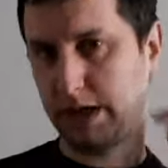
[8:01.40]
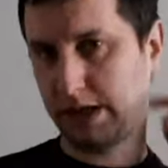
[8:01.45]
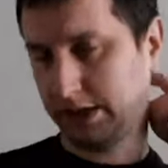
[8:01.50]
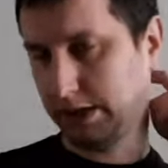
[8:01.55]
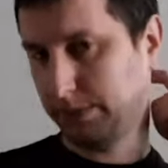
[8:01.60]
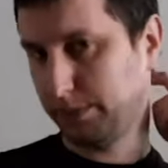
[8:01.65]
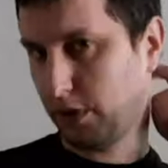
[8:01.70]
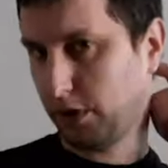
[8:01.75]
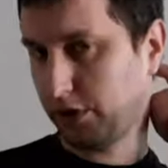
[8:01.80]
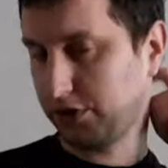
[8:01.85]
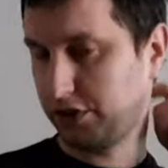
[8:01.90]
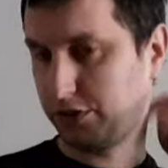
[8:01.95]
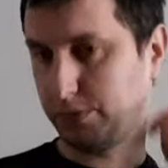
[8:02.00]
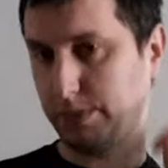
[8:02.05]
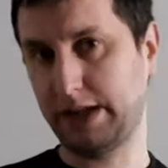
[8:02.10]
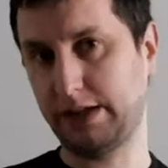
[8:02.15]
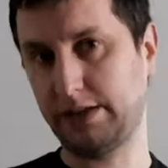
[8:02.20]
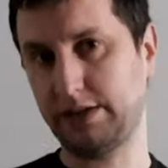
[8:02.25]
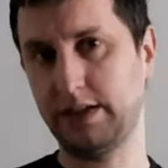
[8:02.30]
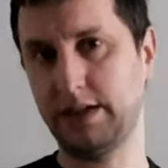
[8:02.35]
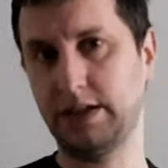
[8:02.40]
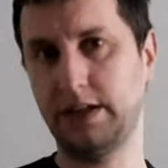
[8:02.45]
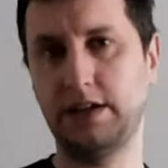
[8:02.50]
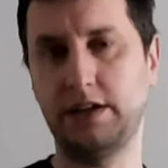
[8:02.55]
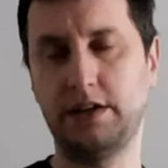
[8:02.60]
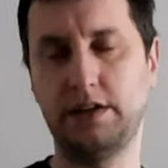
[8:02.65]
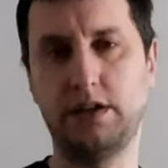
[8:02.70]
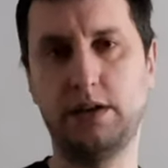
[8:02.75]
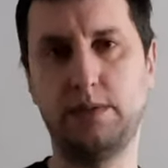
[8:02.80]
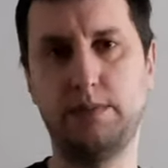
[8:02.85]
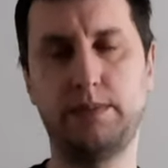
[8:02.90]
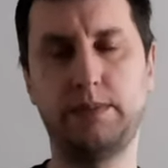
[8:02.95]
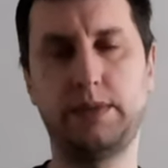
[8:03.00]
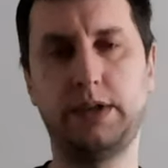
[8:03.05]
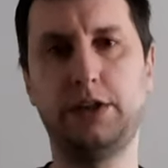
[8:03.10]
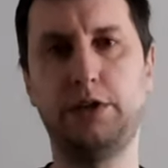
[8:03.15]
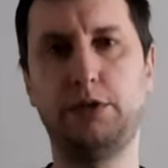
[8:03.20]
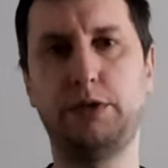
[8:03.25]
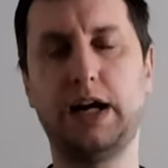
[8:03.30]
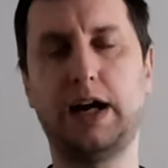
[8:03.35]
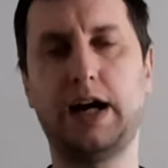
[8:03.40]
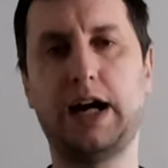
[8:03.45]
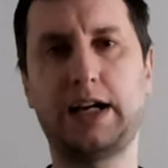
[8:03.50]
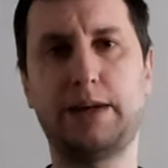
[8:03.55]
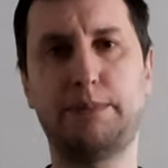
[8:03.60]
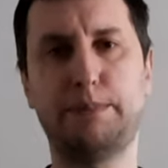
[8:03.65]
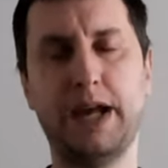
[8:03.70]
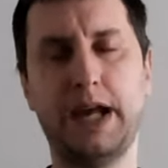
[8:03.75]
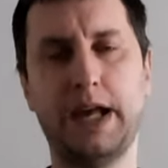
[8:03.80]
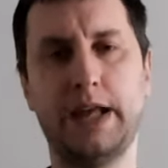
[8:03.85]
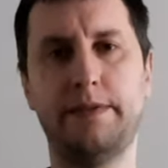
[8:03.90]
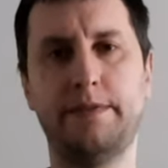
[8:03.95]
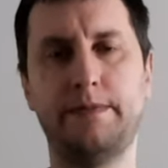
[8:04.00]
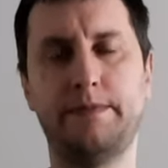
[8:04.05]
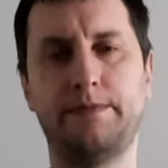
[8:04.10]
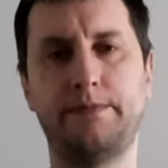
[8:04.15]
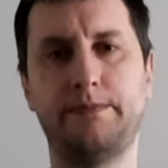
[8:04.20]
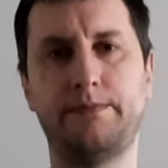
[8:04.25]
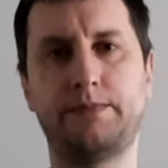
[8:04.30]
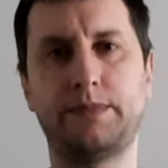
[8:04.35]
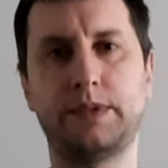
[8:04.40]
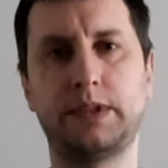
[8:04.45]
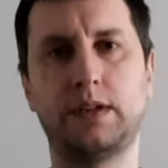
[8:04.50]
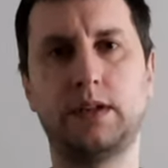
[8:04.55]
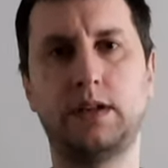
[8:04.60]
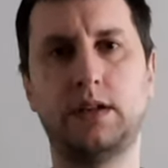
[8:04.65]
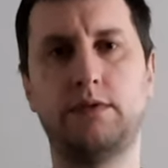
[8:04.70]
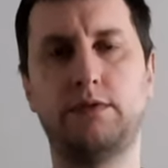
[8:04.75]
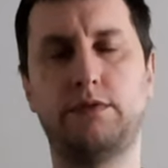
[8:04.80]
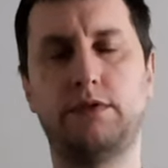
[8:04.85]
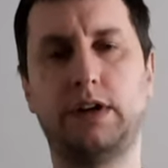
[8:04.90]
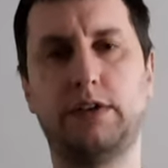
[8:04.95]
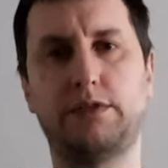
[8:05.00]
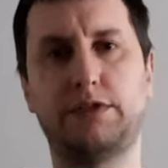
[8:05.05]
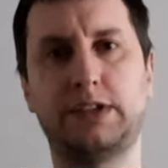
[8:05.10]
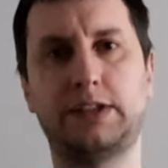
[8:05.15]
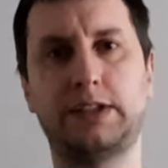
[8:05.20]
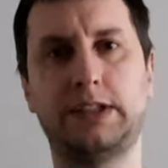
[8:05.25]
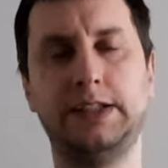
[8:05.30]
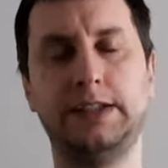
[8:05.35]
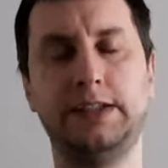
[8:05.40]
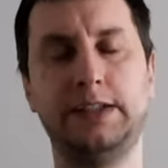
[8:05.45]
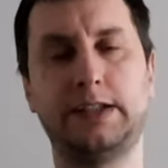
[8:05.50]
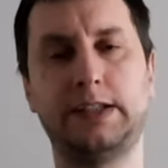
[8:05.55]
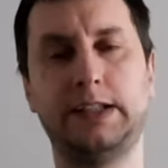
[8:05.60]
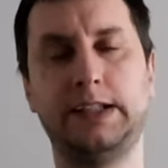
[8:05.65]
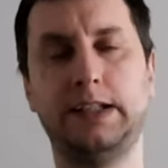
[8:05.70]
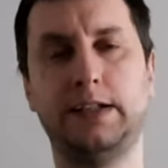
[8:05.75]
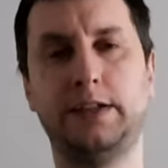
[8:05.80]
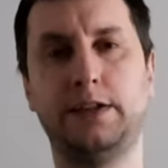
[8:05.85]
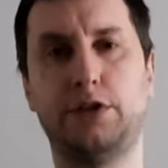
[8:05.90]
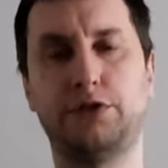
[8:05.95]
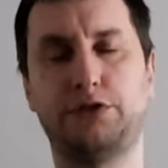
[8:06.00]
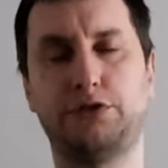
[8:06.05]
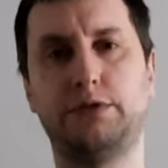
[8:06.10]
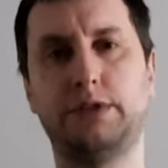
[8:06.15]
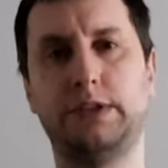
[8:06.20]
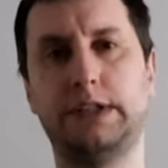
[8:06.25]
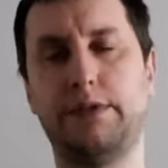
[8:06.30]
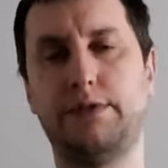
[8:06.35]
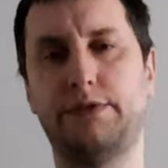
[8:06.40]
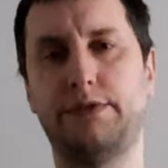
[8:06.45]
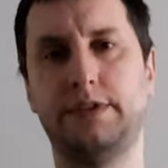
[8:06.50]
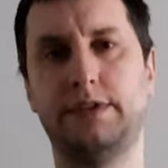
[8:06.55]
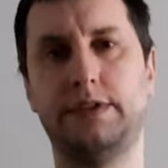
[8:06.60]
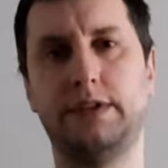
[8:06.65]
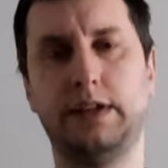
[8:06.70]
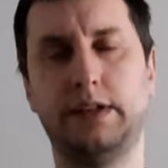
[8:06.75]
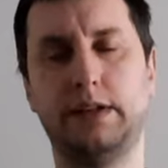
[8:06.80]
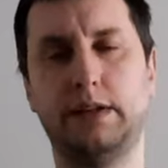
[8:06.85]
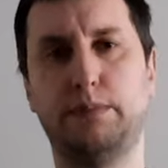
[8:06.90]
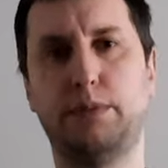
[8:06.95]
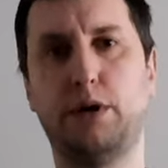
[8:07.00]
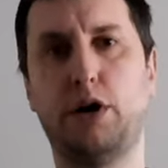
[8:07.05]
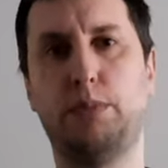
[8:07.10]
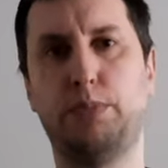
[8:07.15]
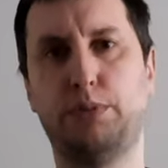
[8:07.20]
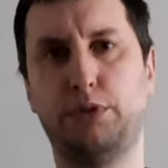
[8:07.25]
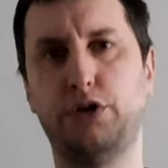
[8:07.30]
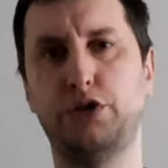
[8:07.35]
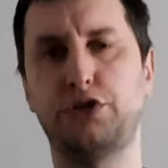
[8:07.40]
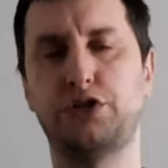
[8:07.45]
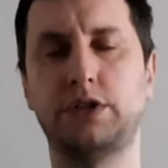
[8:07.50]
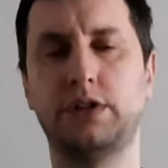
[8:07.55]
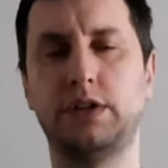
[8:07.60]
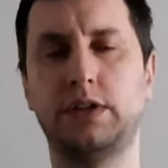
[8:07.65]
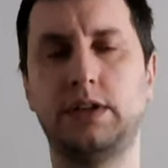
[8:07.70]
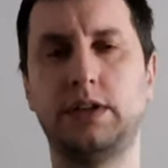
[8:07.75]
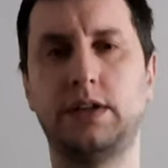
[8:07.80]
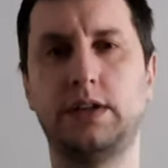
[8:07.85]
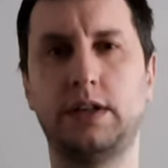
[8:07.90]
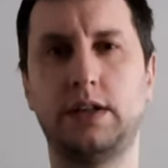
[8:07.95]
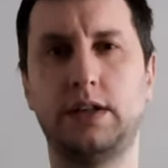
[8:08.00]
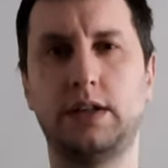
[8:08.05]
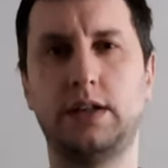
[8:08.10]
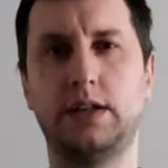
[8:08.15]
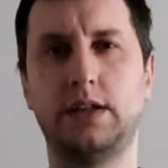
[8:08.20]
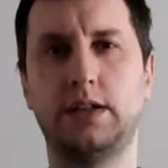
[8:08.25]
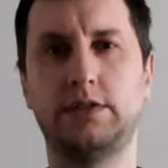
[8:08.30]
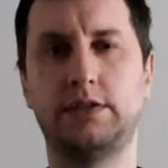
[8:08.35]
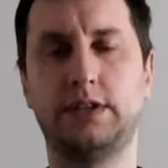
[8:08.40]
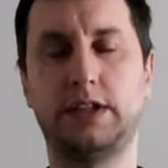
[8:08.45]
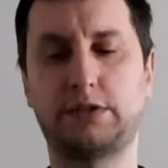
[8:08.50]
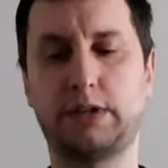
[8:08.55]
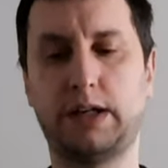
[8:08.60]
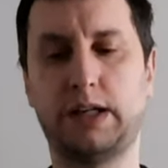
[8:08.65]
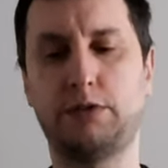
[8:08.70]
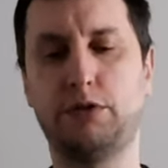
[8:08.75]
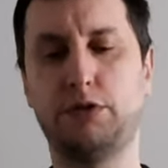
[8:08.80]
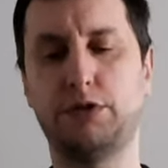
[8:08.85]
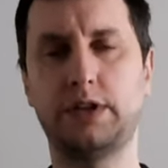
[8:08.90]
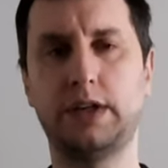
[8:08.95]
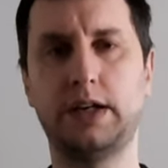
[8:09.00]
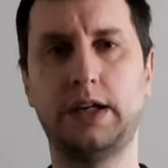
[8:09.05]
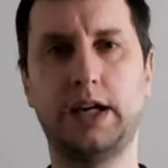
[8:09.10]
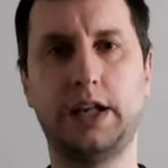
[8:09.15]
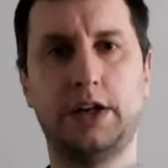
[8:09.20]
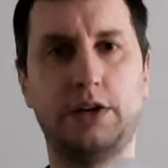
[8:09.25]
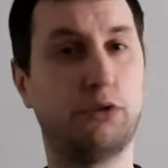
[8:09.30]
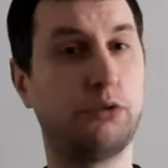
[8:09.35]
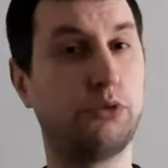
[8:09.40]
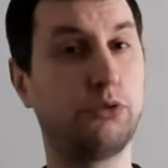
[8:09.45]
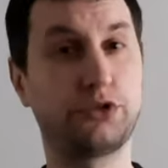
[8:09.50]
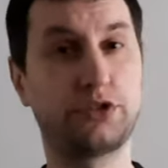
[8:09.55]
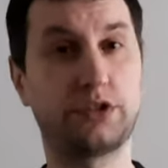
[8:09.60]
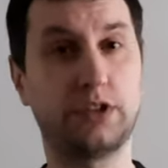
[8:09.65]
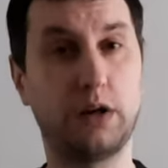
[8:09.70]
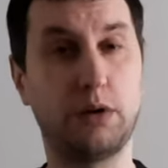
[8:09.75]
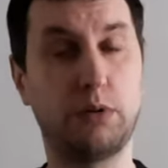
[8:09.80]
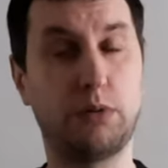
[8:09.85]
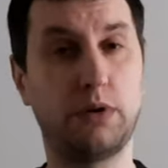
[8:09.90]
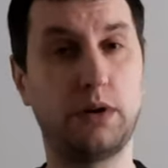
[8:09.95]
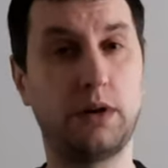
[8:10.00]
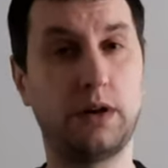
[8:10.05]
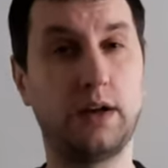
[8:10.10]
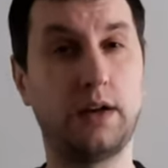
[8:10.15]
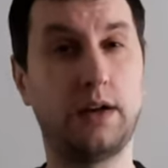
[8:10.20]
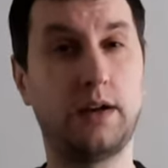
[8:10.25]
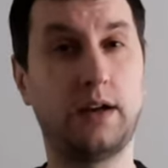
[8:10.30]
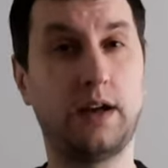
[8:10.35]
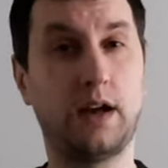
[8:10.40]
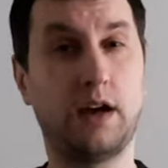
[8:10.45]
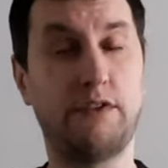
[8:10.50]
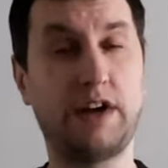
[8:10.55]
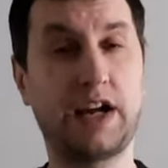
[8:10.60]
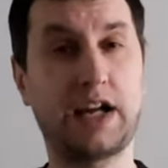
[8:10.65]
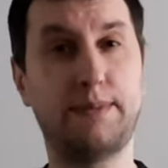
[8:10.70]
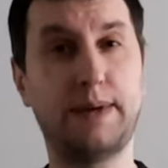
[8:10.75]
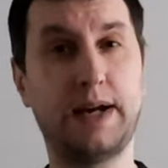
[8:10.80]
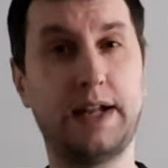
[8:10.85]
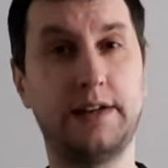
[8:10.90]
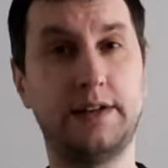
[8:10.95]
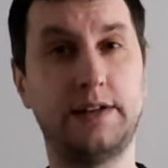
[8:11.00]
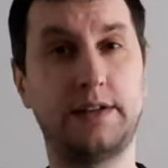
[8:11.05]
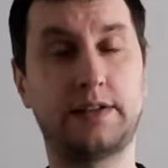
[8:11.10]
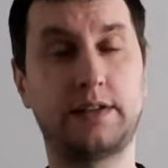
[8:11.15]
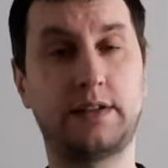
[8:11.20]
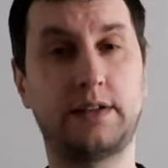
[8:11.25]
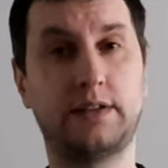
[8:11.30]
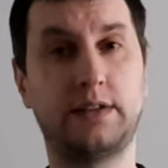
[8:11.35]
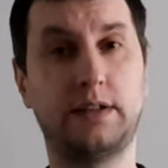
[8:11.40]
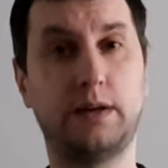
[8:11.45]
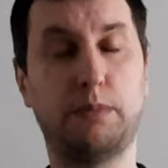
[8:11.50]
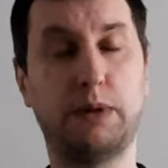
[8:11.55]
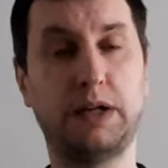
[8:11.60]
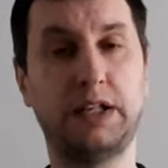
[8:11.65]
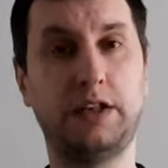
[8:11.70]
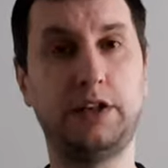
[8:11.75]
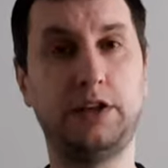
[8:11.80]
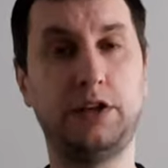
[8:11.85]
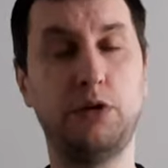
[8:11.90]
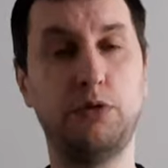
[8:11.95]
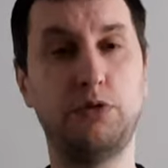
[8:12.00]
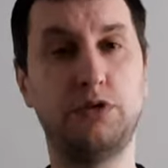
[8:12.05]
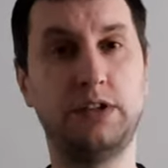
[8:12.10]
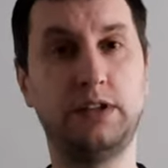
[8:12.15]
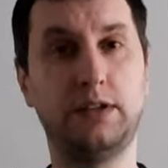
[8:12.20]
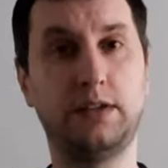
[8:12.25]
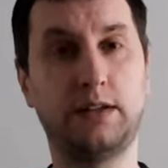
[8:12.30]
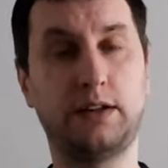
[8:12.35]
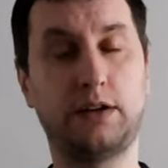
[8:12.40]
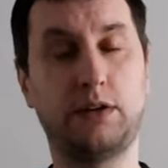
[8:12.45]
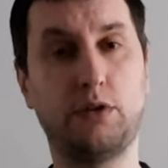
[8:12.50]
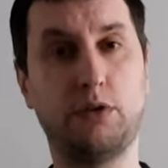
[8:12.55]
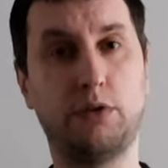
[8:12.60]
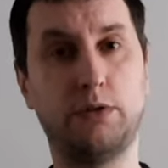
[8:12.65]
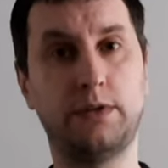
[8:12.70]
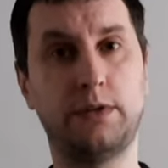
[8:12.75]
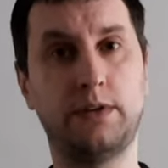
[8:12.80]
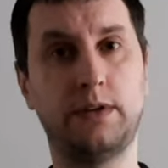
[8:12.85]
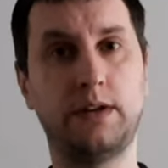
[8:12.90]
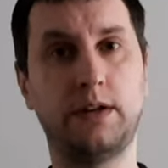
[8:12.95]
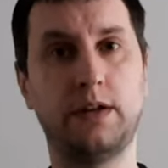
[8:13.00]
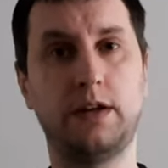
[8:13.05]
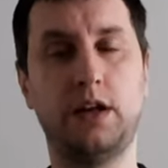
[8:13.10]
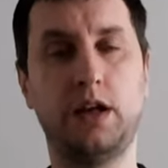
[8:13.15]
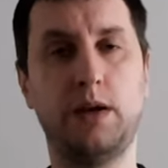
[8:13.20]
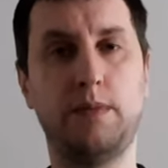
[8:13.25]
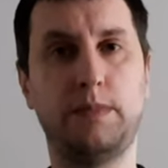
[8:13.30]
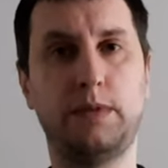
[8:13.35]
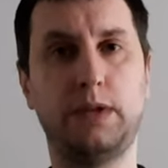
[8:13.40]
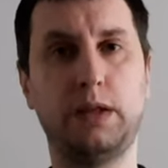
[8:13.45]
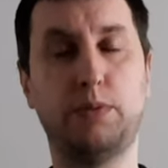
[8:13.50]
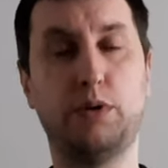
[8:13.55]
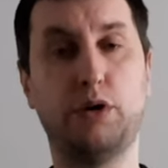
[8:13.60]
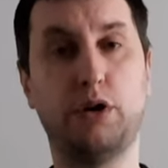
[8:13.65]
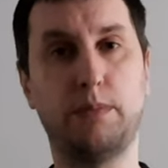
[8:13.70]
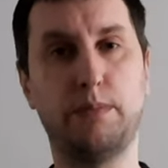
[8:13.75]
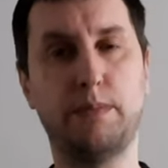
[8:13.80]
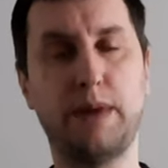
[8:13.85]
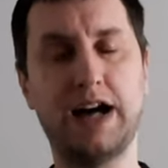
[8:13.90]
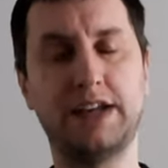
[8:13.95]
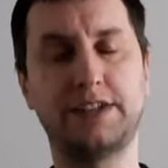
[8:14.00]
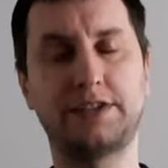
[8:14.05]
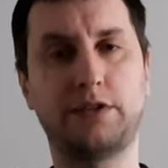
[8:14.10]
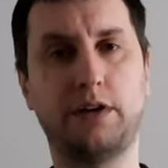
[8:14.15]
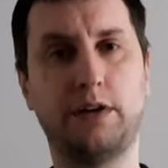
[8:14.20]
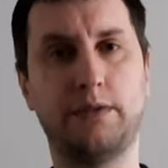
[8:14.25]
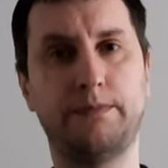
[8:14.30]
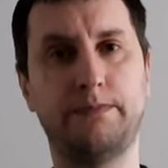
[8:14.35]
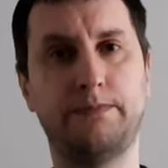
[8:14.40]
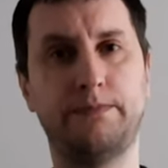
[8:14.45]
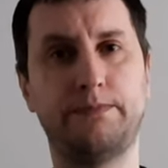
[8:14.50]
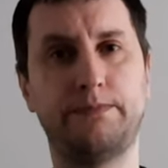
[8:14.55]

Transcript: in the box as well. Um, you do get like a pen for lovely a clean, a nozzle and everything, and a bottle brush. So that's quite good. And also, I recommend that when you're using the gun, um, you put a mask on,